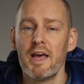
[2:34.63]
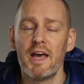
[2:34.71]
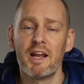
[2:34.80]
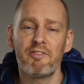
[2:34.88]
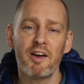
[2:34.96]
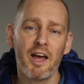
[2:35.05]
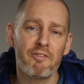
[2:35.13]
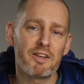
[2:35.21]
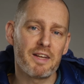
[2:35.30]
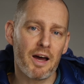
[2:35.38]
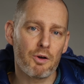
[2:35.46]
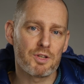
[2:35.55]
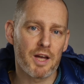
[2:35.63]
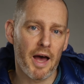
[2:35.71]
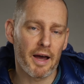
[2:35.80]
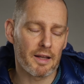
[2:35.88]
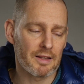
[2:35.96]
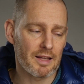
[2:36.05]
And if I have a down
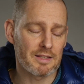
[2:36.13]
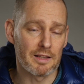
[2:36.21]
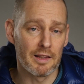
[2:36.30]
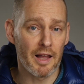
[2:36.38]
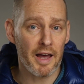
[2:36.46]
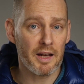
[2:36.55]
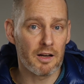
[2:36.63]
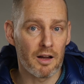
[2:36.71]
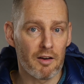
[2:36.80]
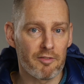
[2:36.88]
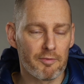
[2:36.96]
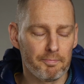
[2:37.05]
jacket that's light enough,